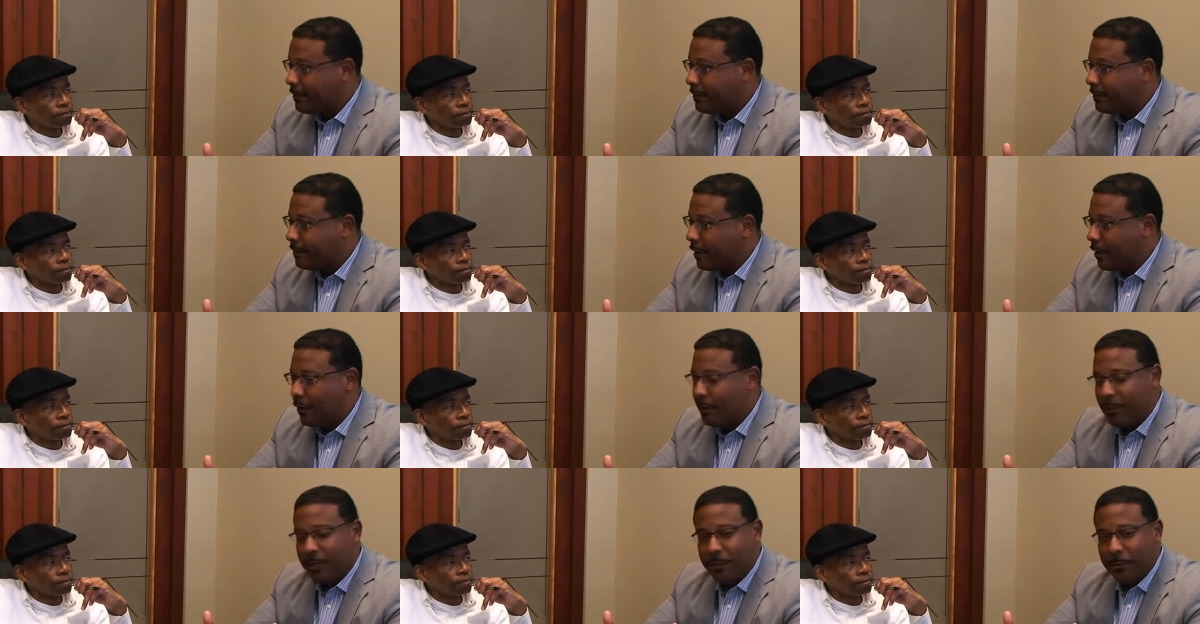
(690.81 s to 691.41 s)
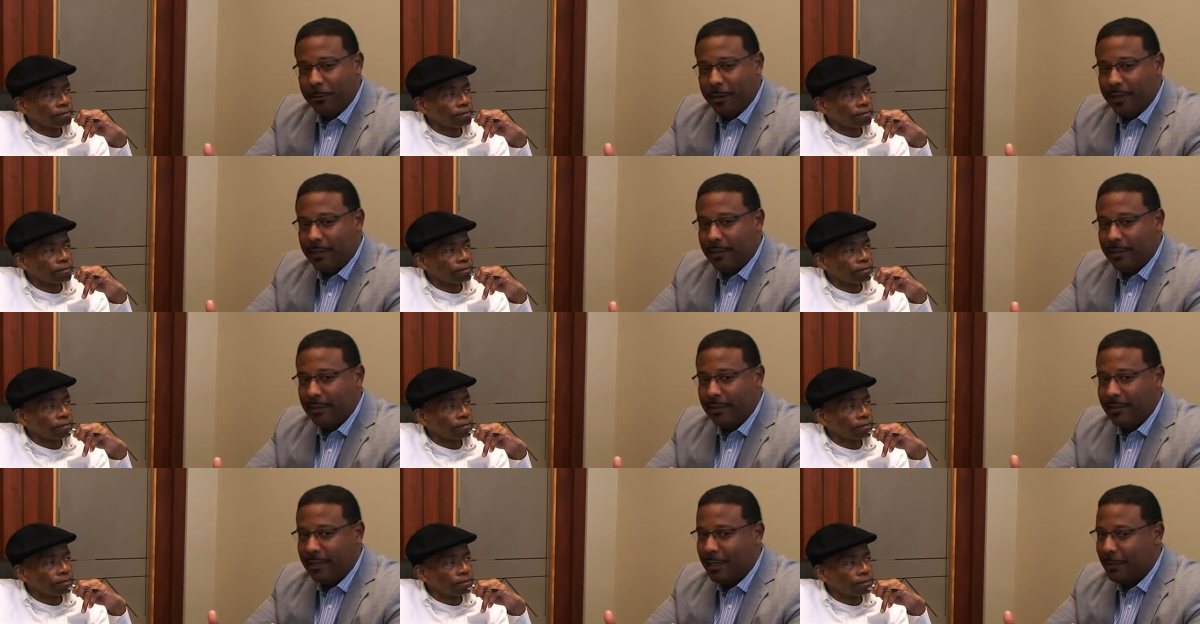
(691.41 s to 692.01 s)
Speaker 1: Call me directly.
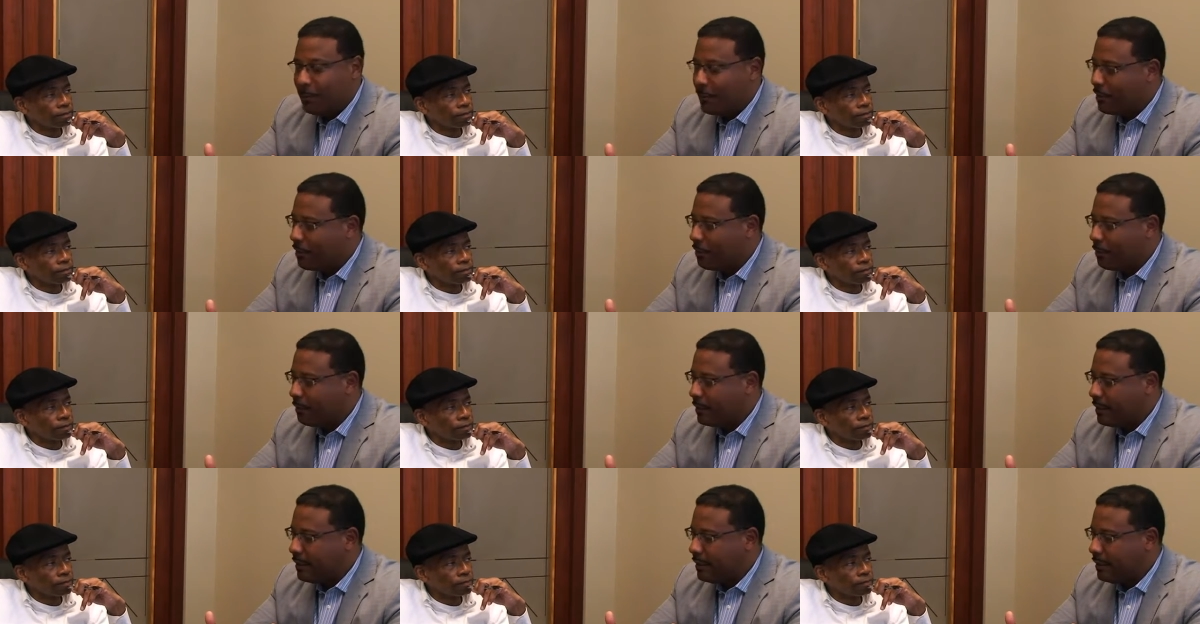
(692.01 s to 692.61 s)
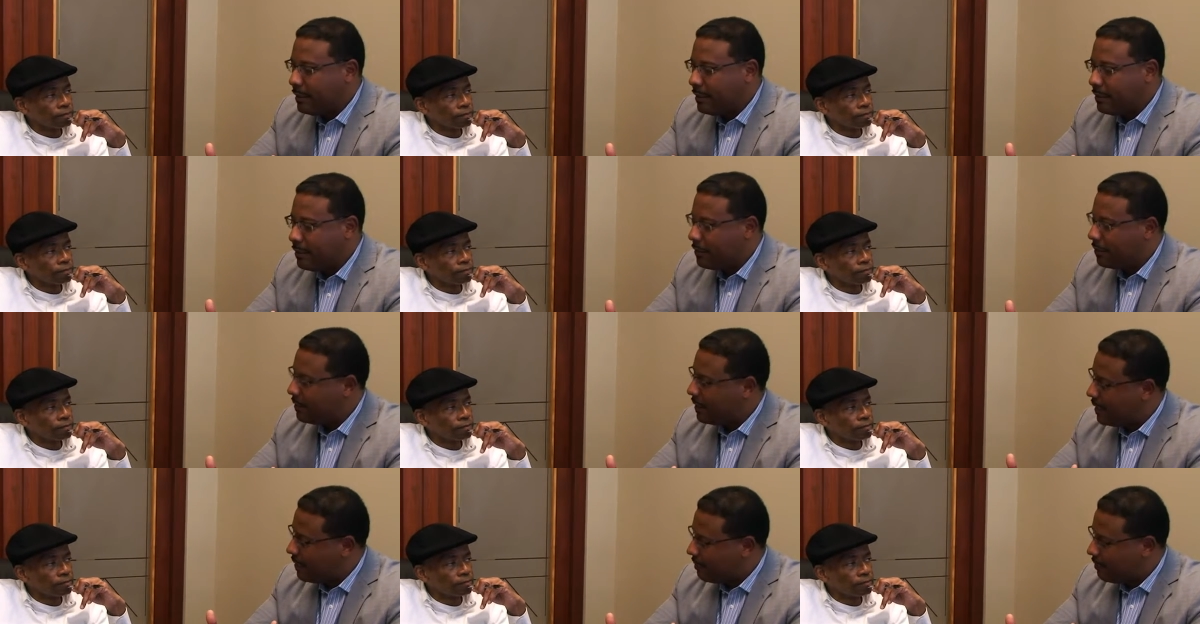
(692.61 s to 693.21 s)
It's 813
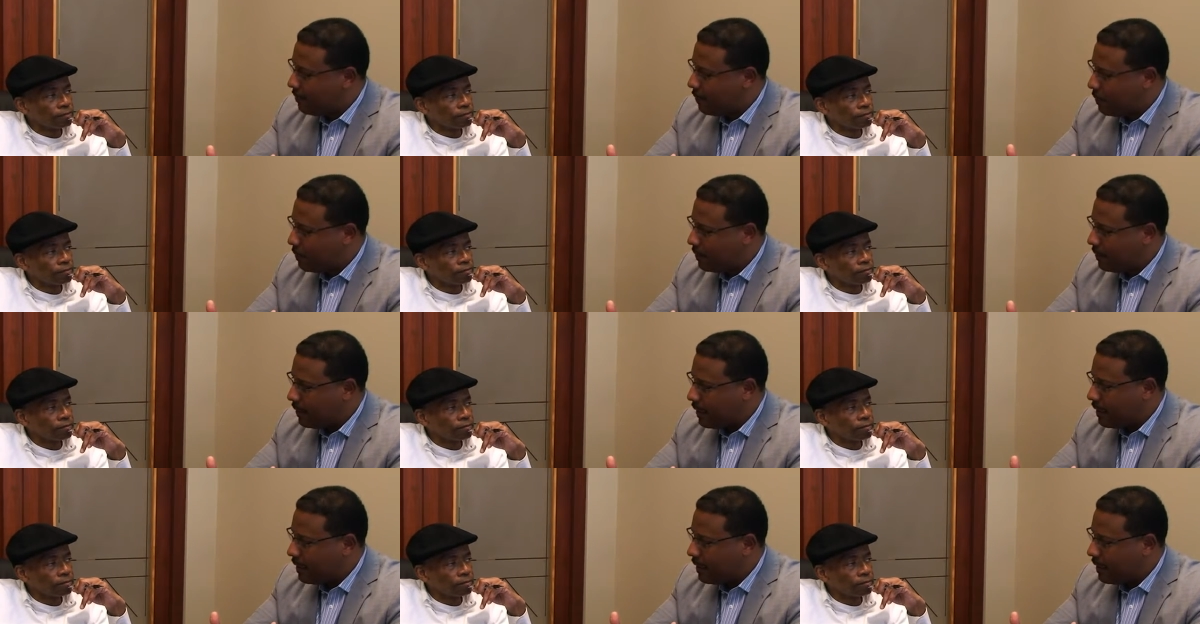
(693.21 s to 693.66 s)
294